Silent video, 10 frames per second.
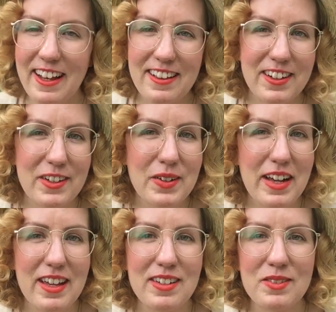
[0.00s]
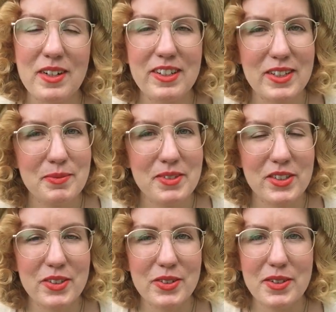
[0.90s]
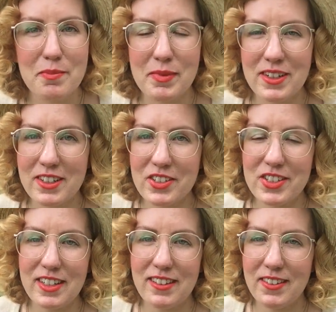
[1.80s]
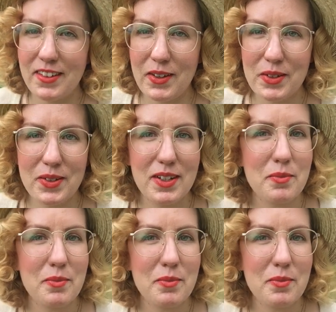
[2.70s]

Hello and welcome to Murder She Sewed.